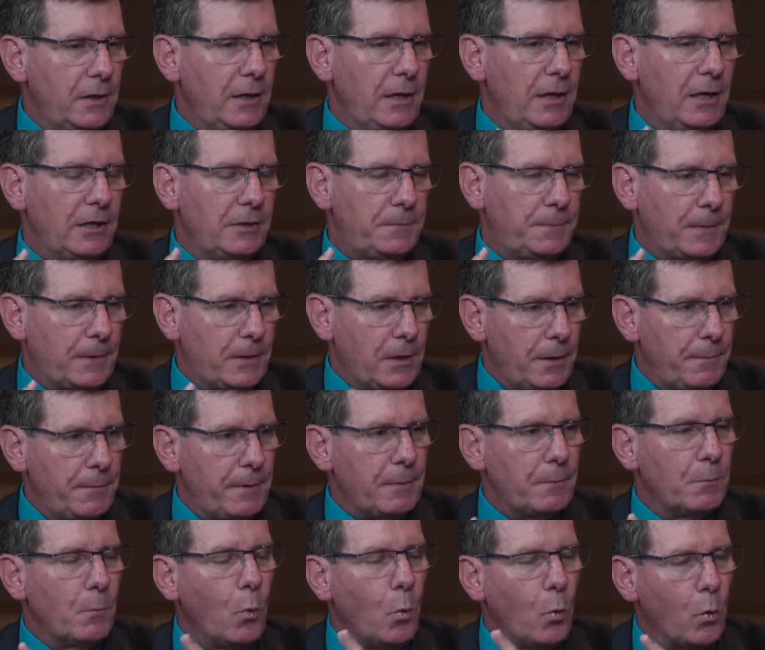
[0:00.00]
is
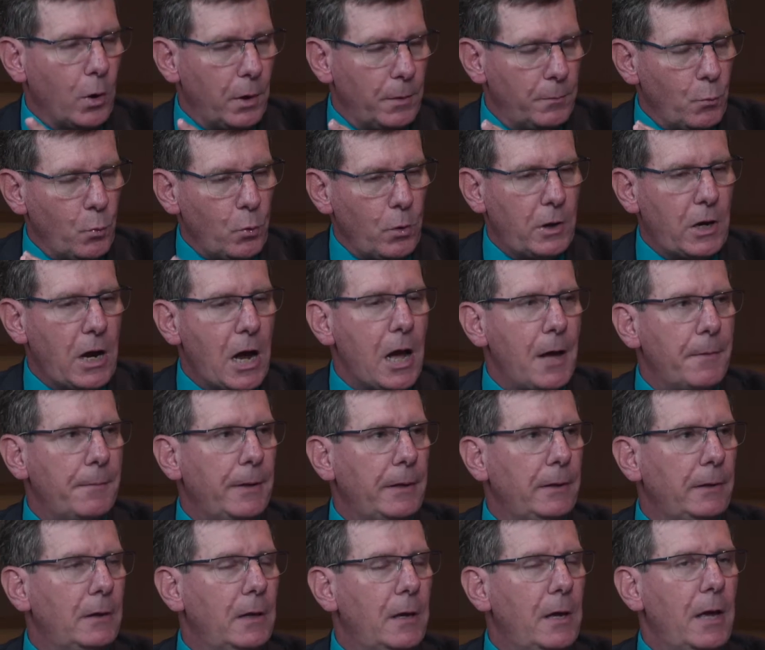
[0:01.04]
becoming more and more
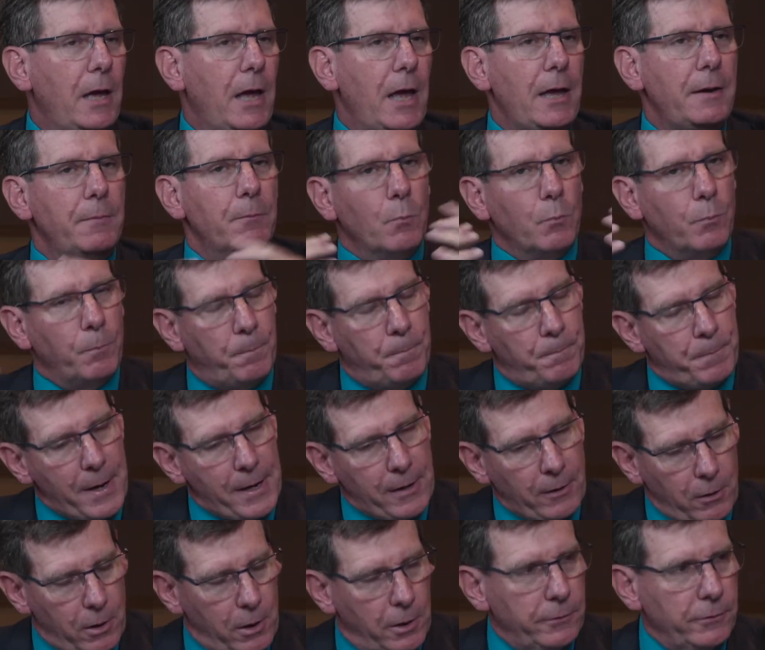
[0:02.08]
common and
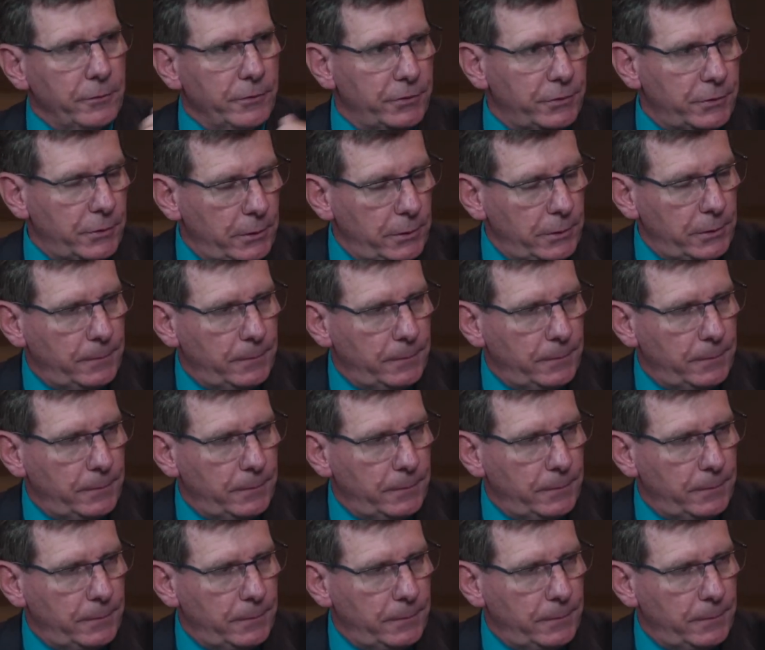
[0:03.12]
better understood.